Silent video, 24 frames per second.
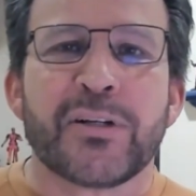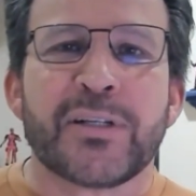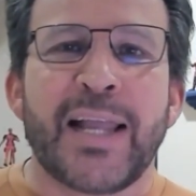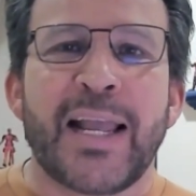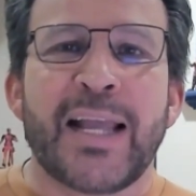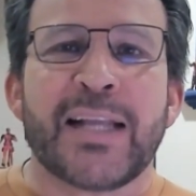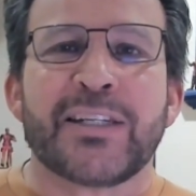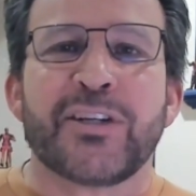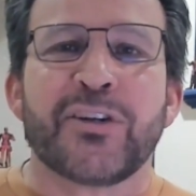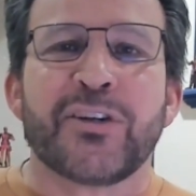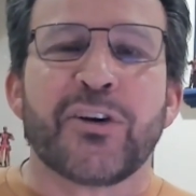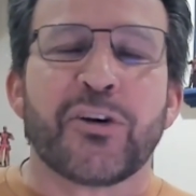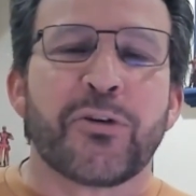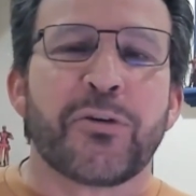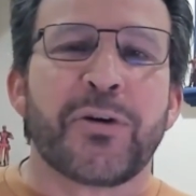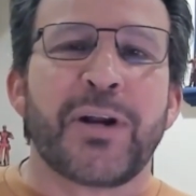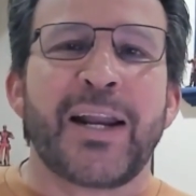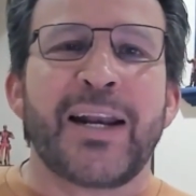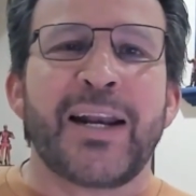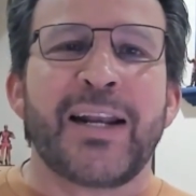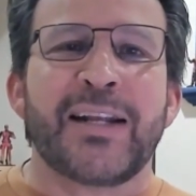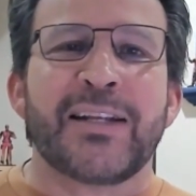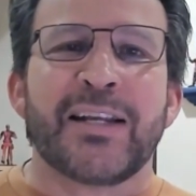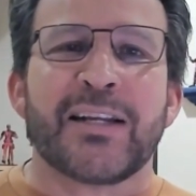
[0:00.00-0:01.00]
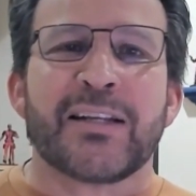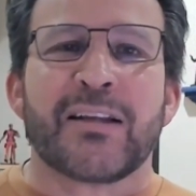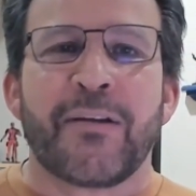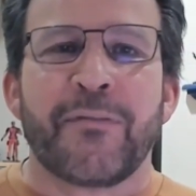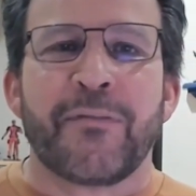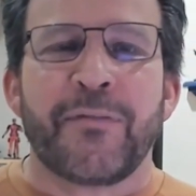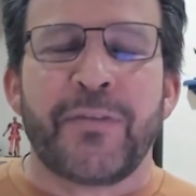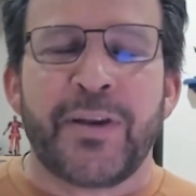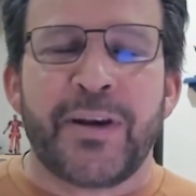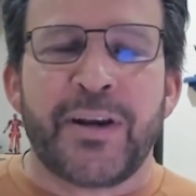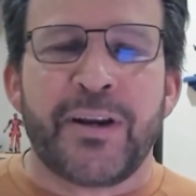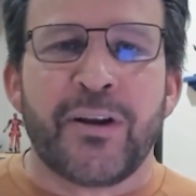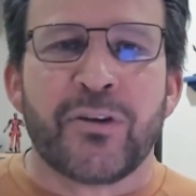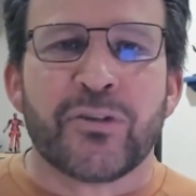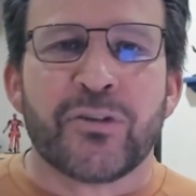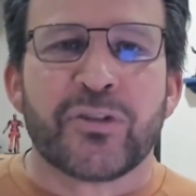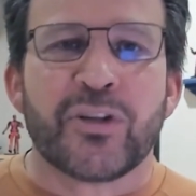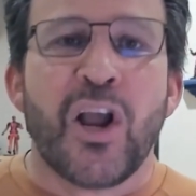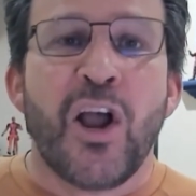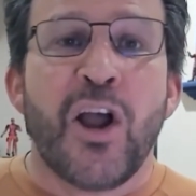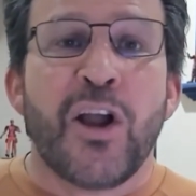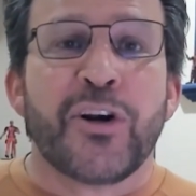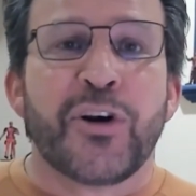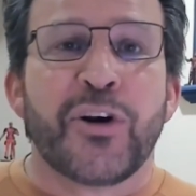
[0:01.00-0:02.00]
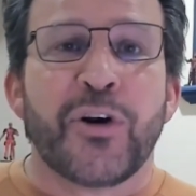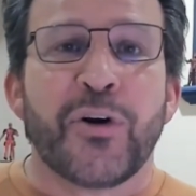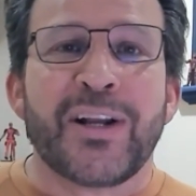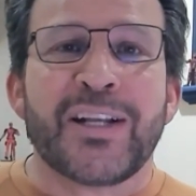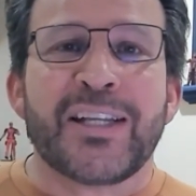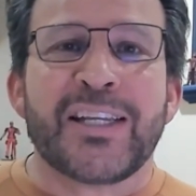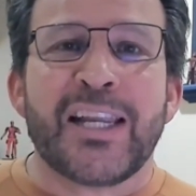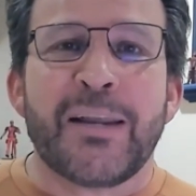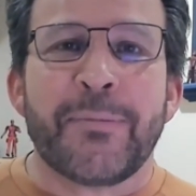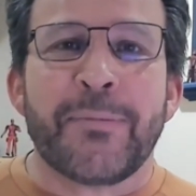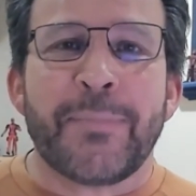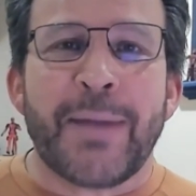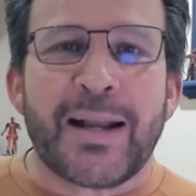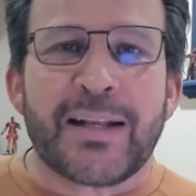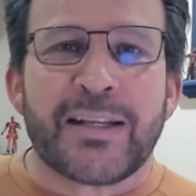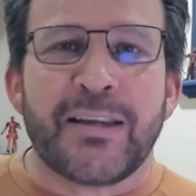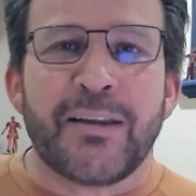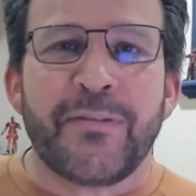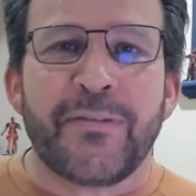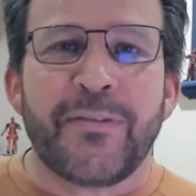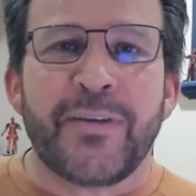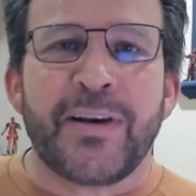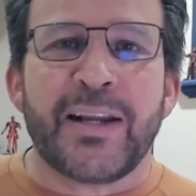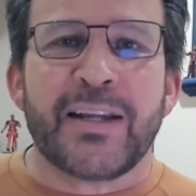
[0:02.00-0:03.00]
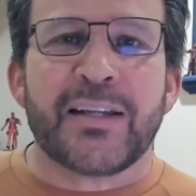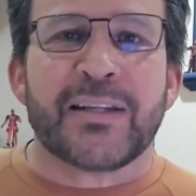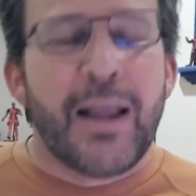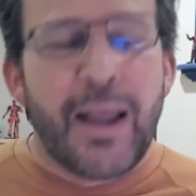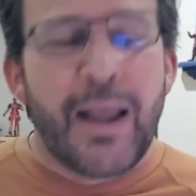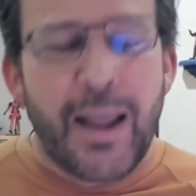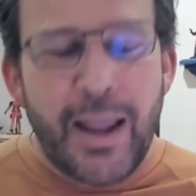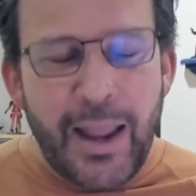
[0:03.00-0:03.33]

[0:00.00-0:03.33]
dancing or creating TikTok videos during team activities,